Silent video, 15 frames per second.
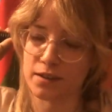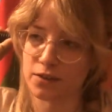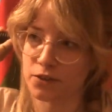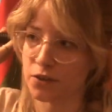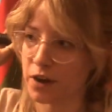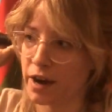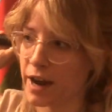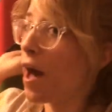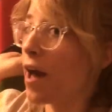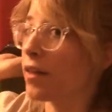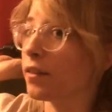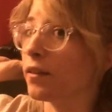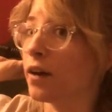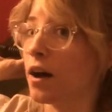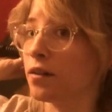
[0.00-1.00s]
It's great. I
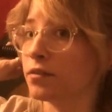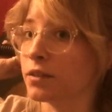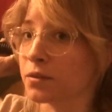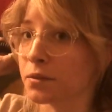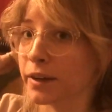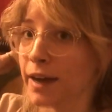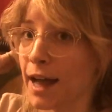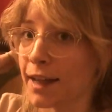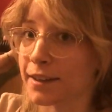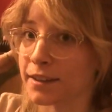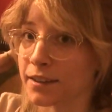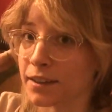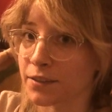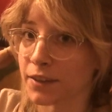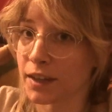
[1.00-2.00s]
love reality
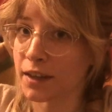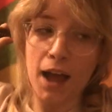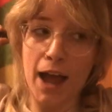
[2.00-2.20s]
TV.